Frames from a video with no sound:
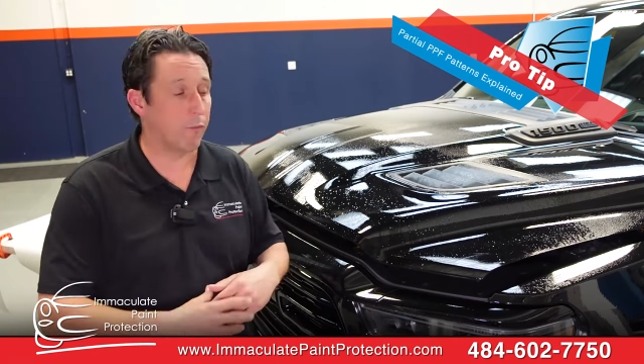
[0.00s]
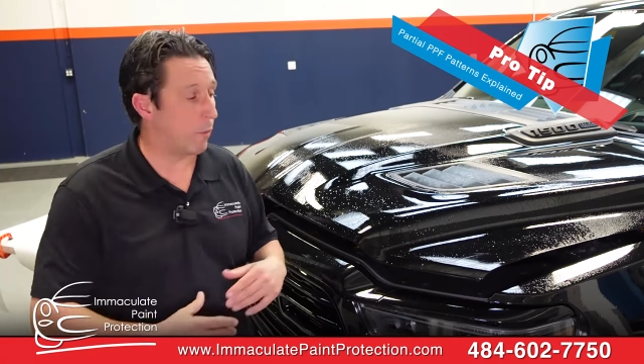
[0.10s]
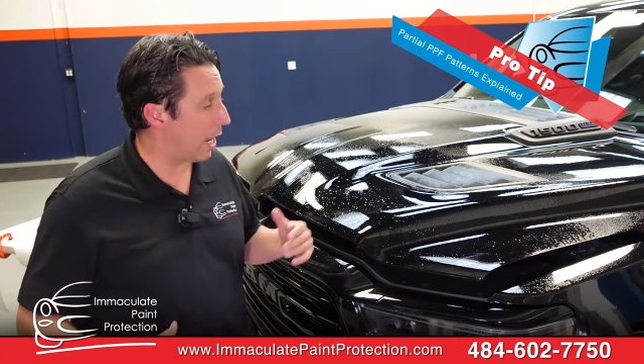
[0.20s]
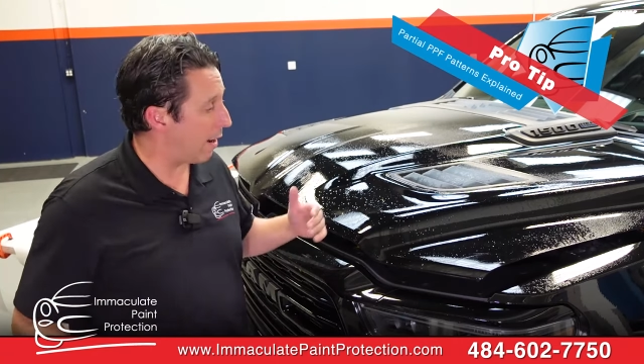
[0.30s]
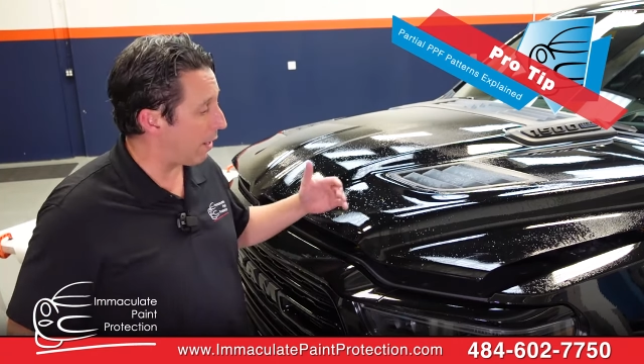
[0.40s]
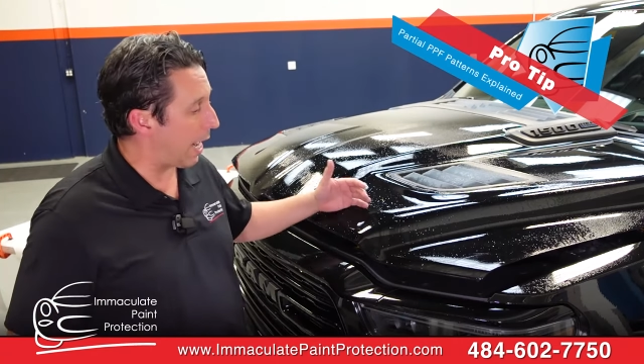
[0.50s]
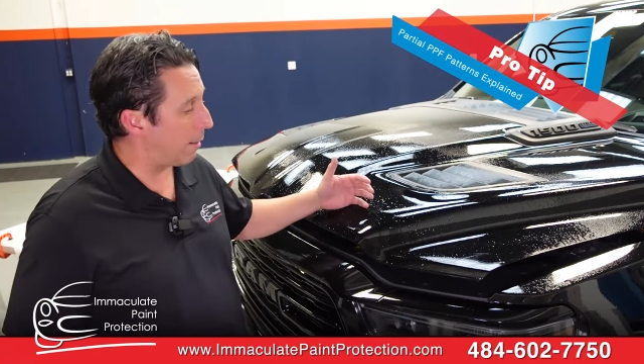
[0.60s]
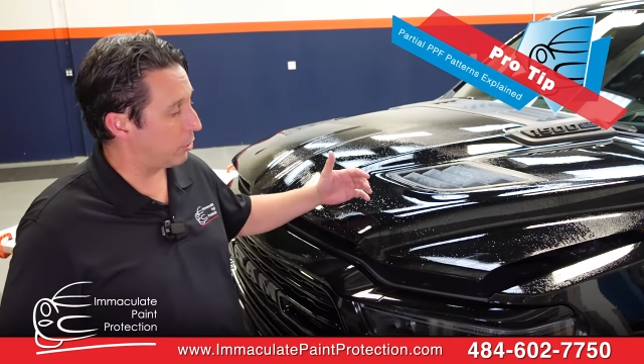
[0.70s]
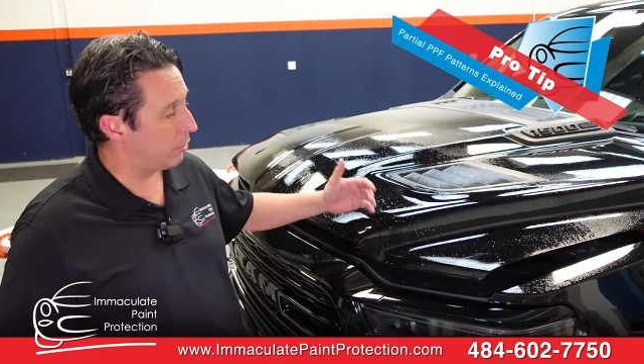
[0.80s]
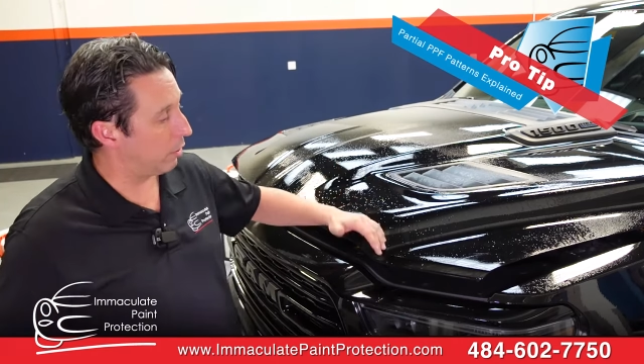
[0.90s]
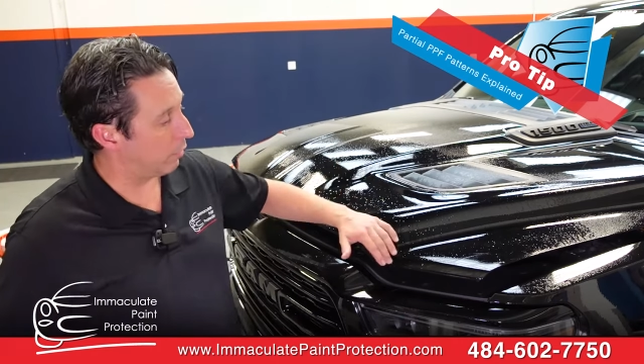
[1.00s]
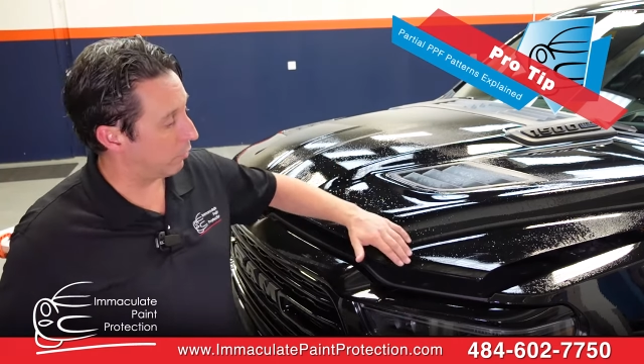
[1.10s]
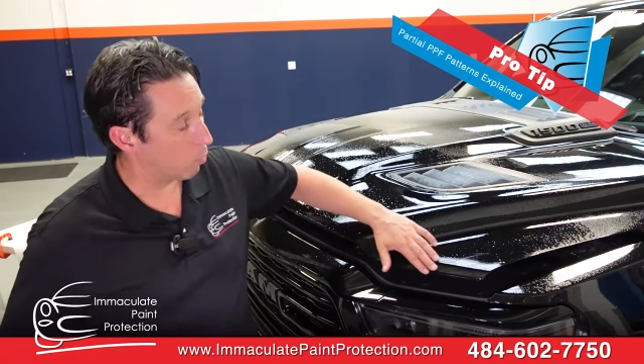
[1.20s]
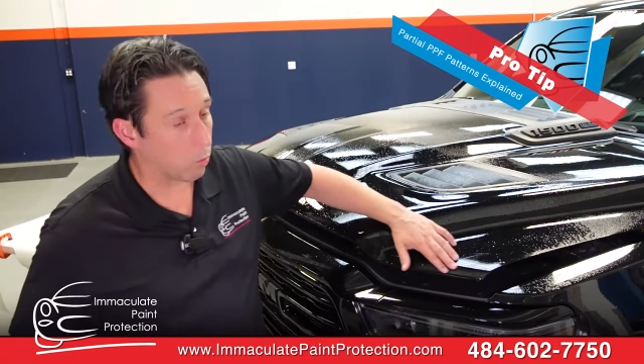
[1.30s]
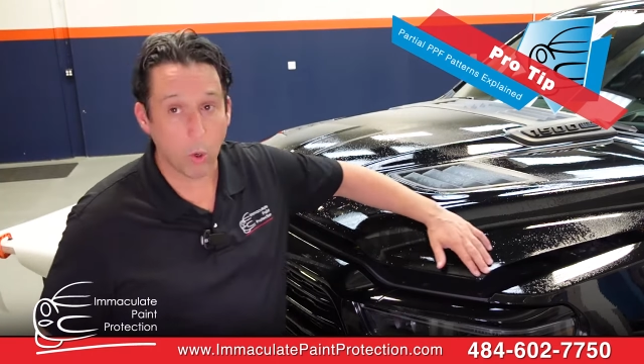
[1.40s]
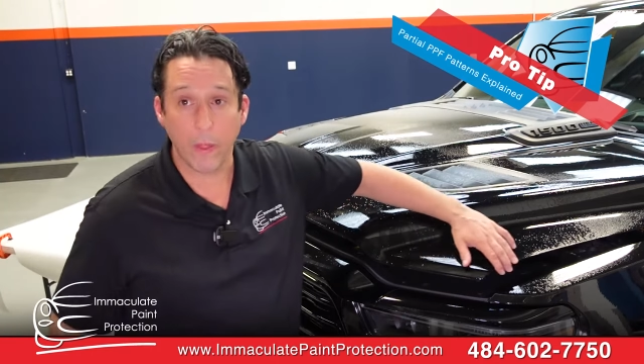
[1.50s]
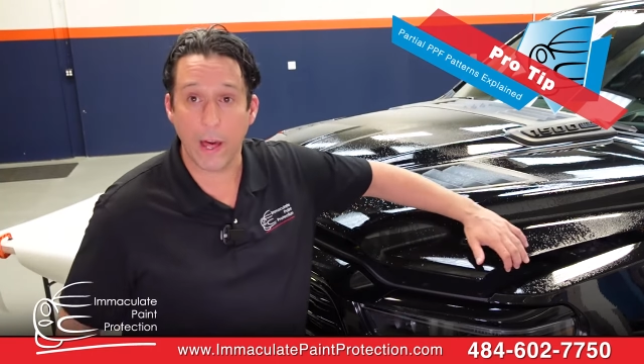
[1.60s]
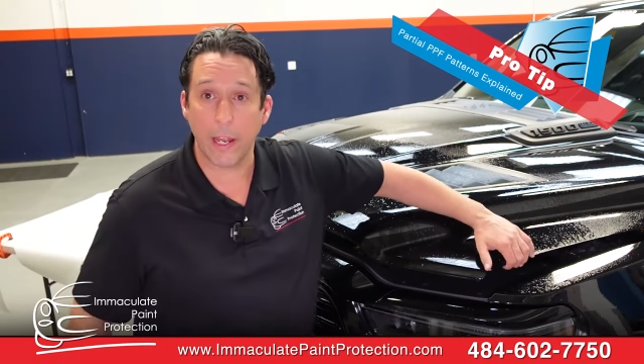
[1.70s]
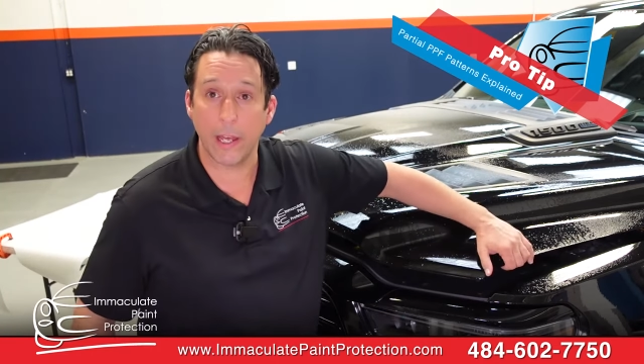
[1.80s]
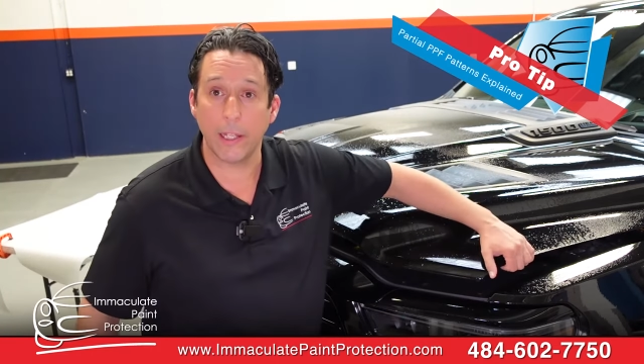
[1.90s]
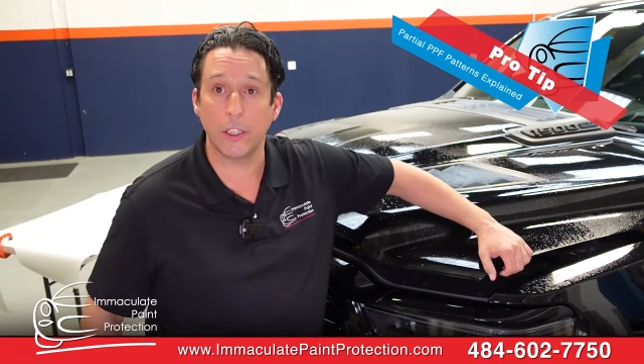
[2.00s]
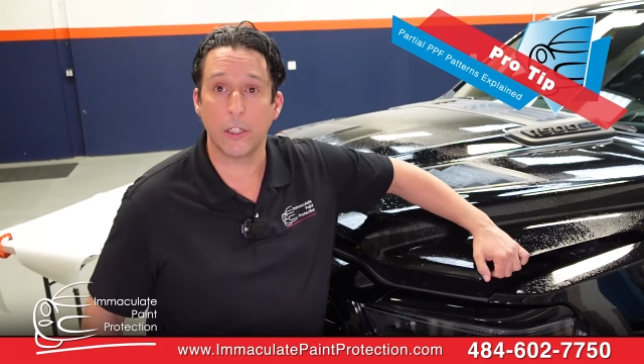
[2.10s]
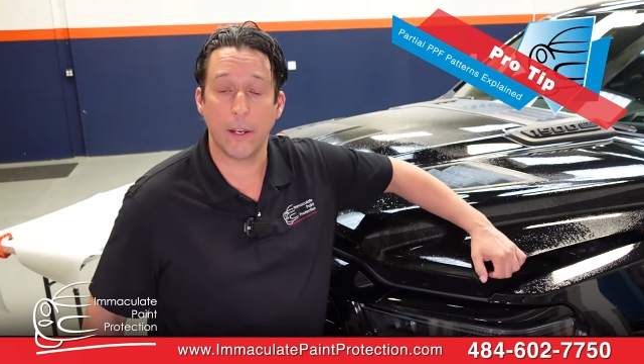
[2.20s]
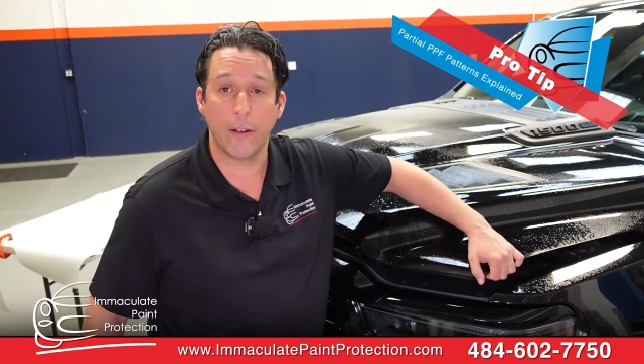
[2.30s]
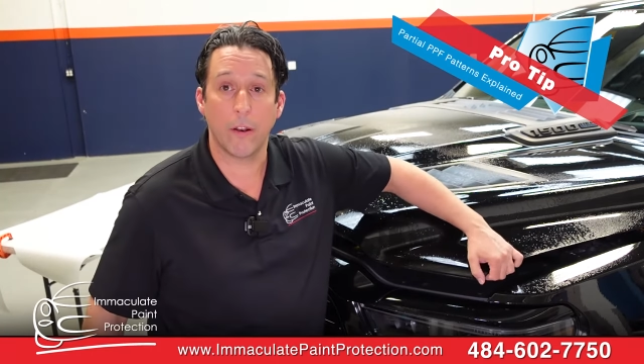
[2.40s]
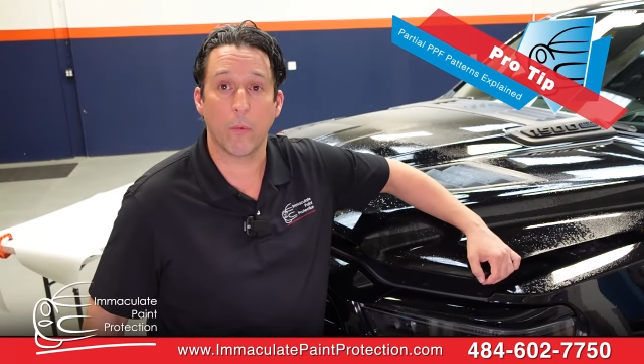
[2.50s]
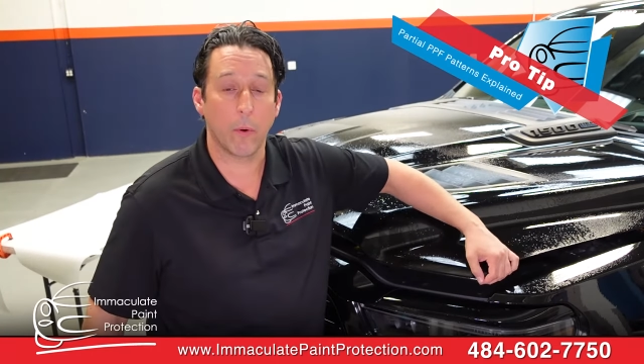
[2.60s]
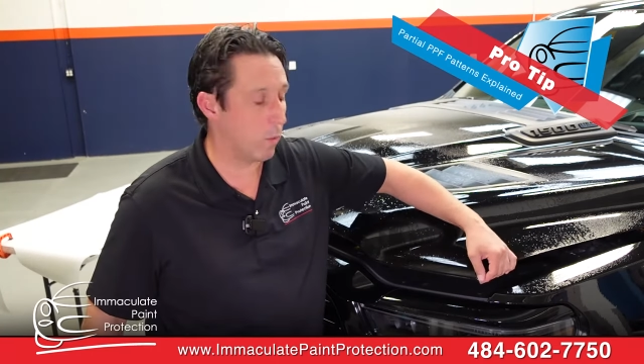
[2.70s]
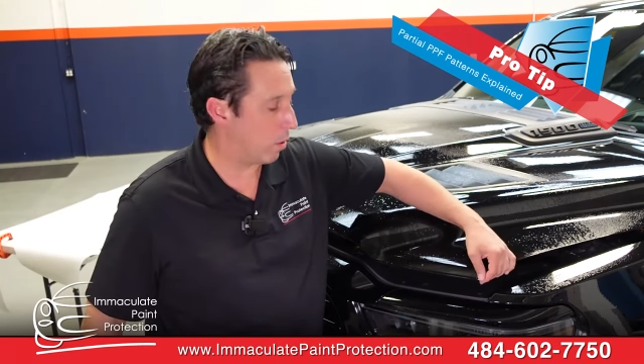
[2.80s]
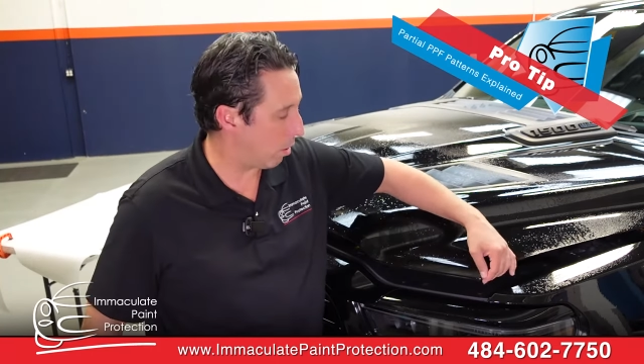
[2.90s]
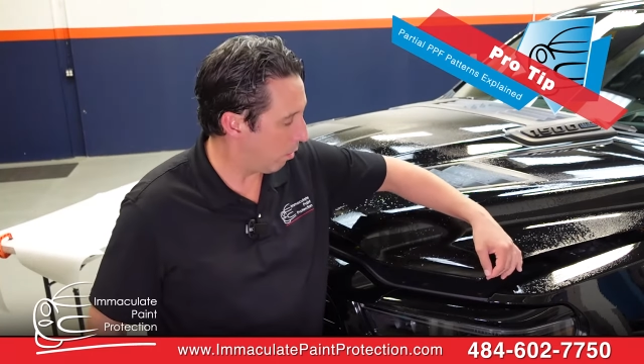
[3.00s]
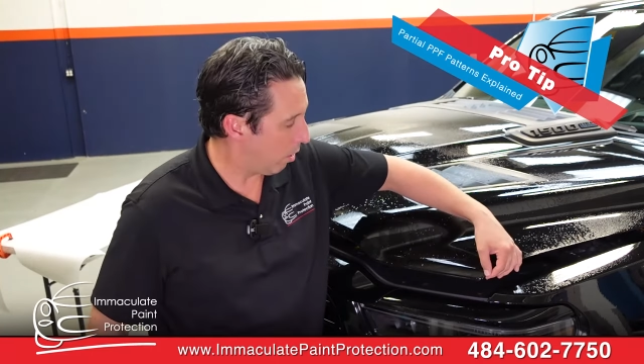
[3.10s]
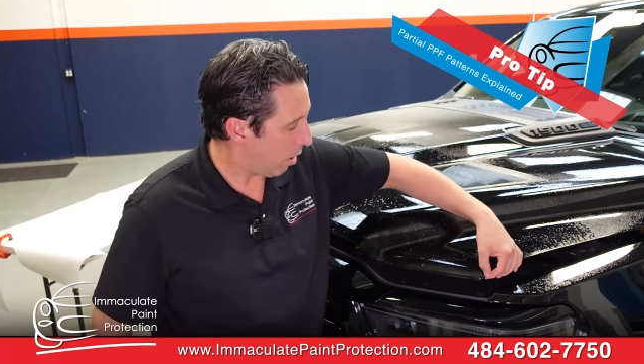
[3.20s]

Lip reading: If we have the option to roll that edge in there, we will.